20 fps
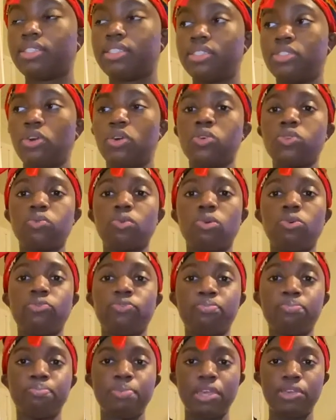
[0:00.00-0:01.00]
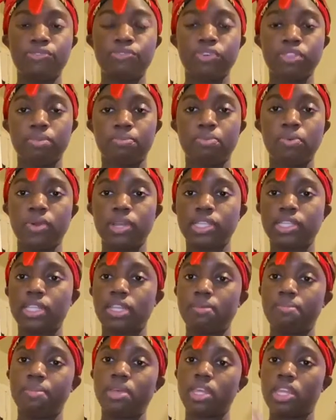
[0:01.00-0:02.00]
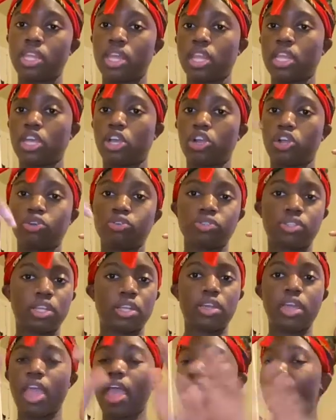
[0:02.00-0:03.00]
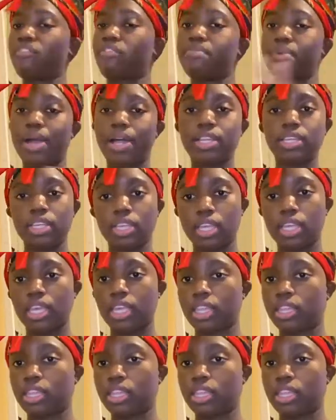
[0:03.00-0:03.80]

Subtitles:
those will be for the boys and the men and the girls and everybody could get